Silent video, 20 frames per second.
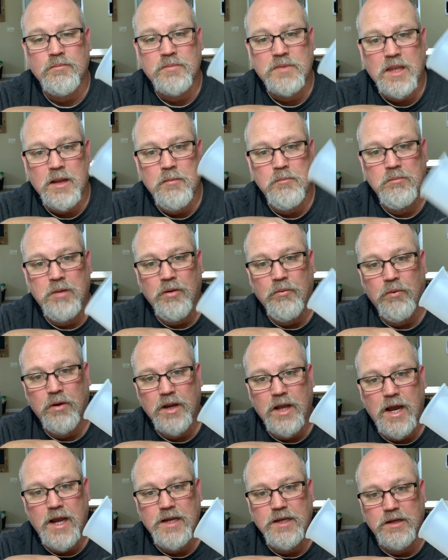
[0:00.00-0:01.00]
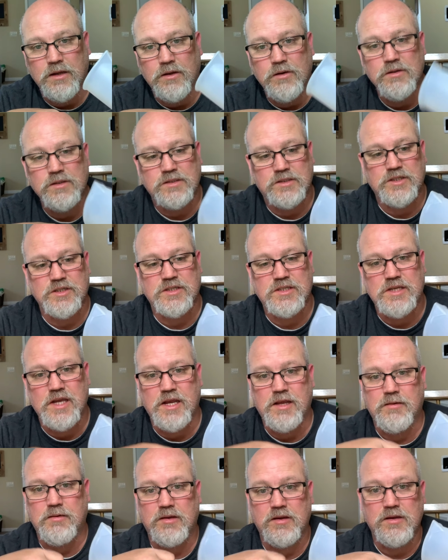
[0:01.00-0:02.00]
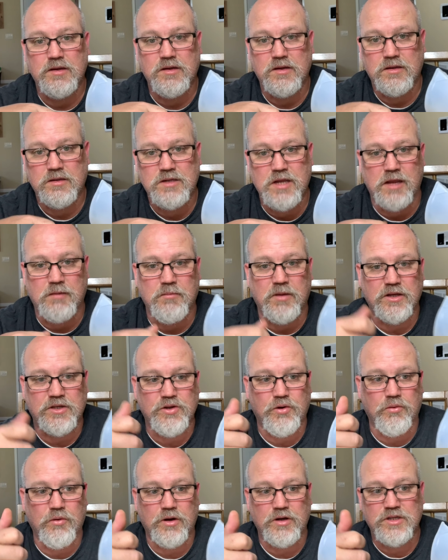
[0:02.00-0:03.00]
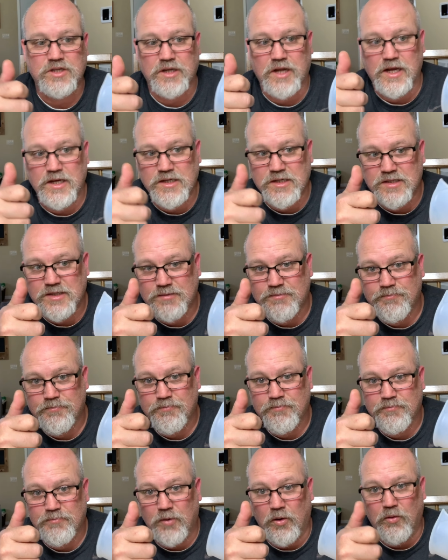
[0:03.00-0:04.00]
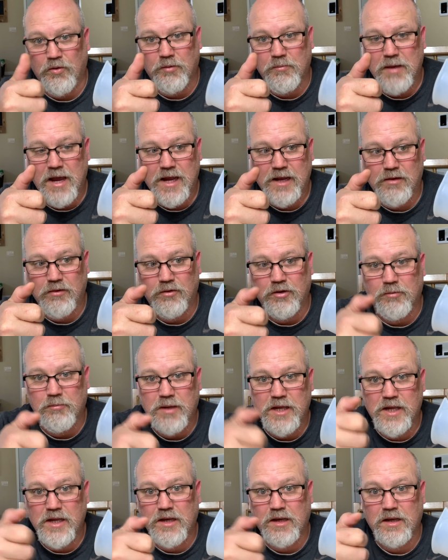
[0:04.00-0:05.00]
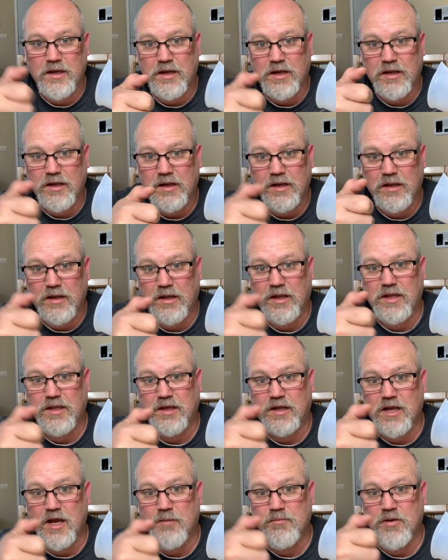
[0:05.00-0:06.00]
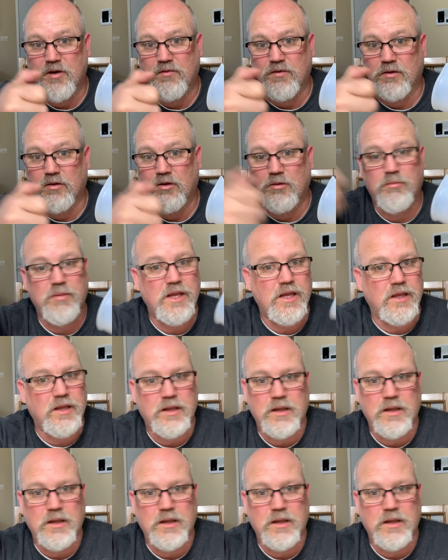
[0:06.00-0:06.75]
but what I do is just take take my torch and I just hold it back a little bit, lean the cup over a little bit,